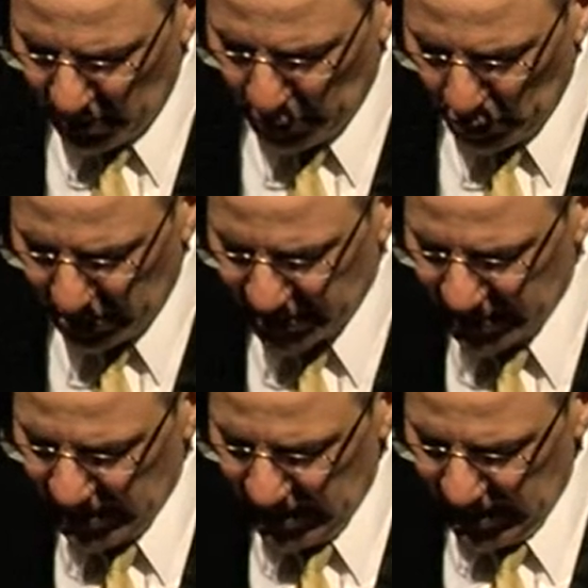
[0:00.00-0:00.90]
the report,
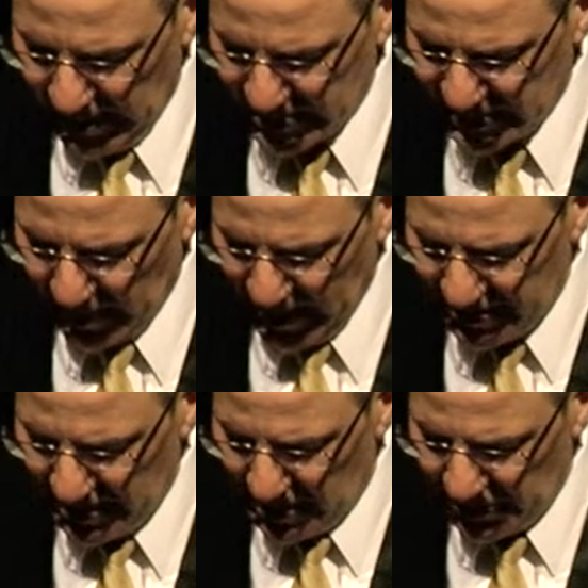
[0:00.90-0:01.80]

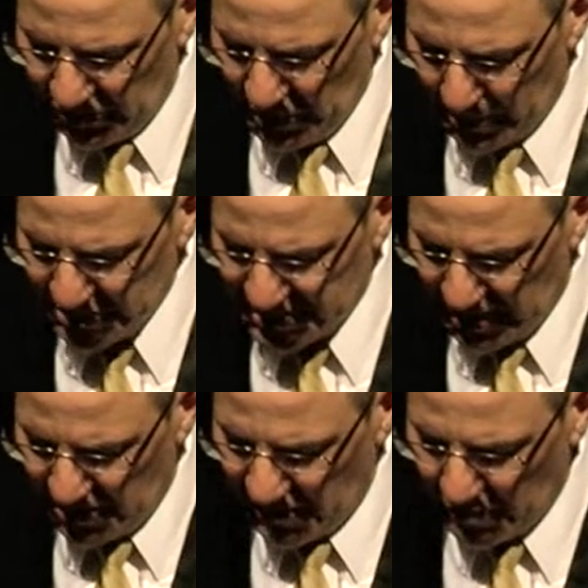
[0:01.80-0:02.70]
Expanding
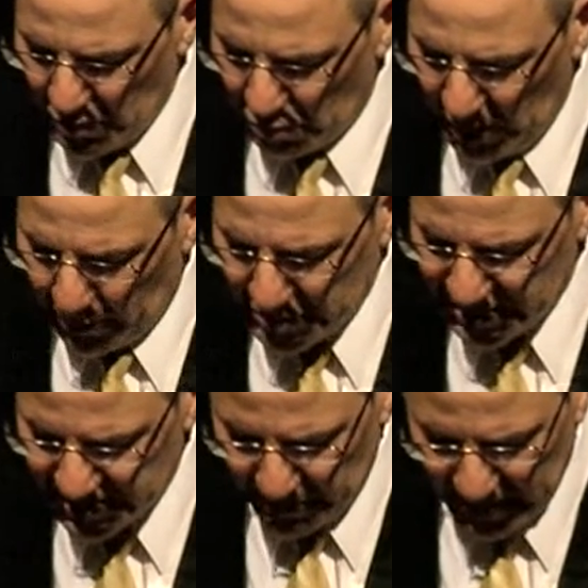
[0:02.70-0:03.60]
Underrepresented Minority
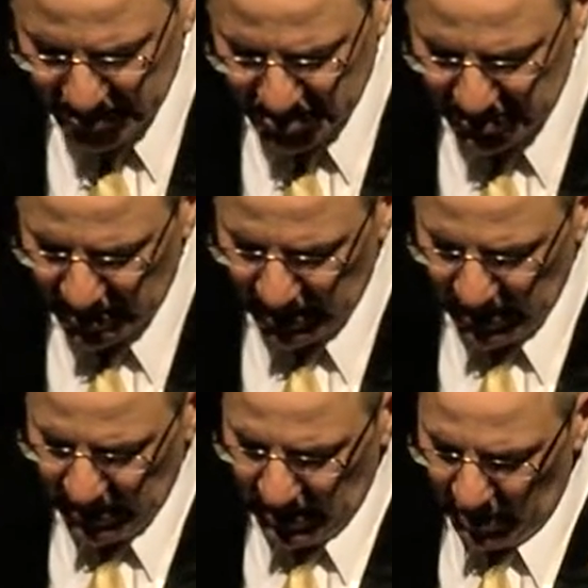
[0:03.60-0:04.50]
Participation,
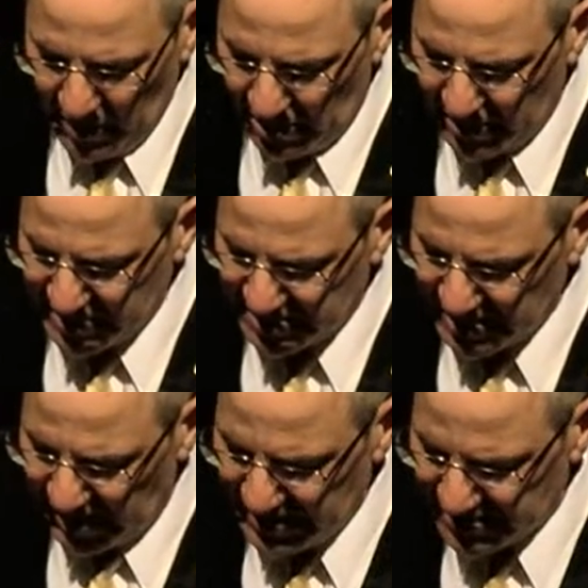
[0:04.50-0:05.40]
America's
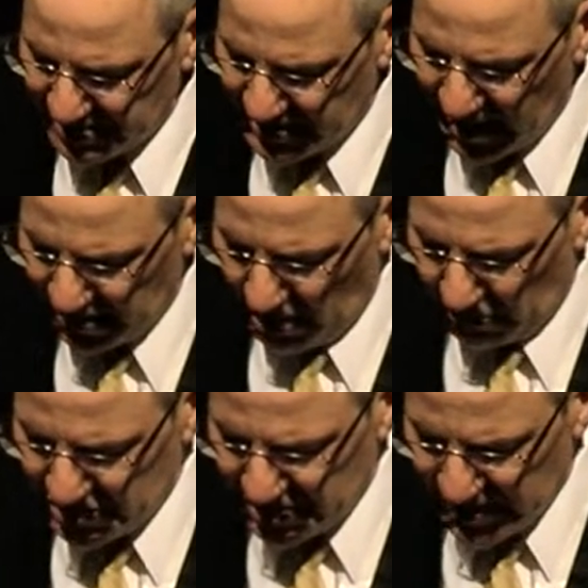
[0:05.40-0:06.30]
Science and
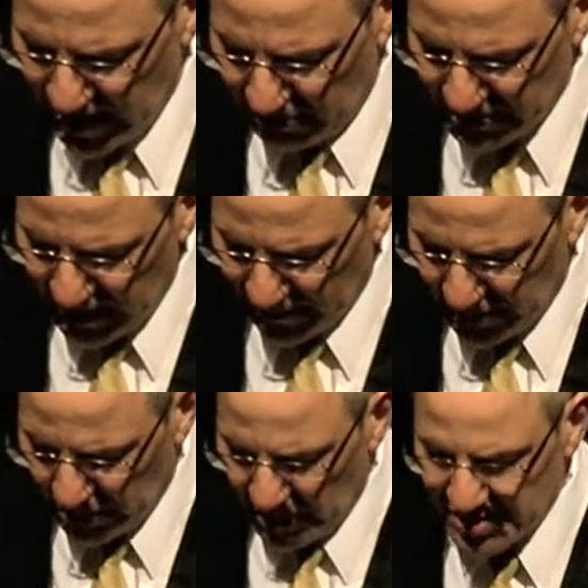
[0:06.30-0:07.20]
Technology Talent
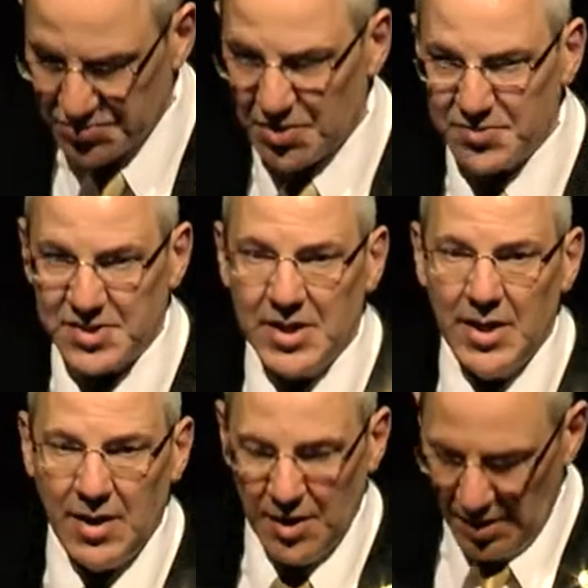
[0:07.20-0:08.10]
at the Crossroads
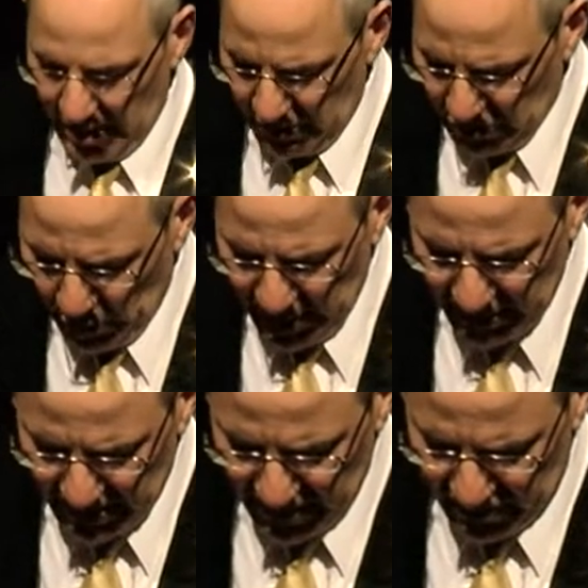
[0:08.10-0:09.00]
in
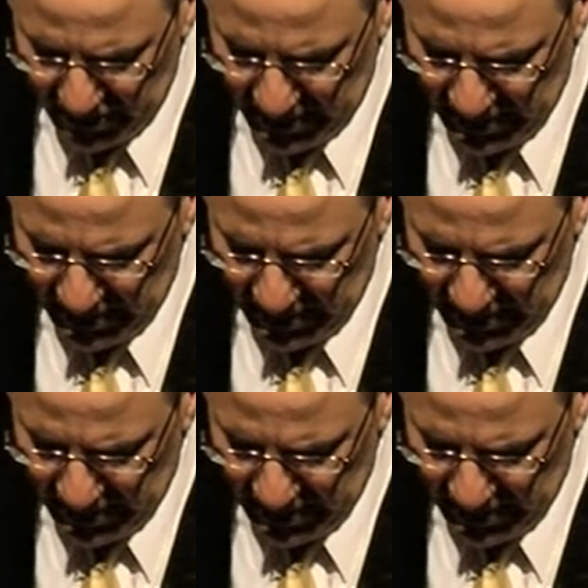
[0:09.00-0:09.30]
2011.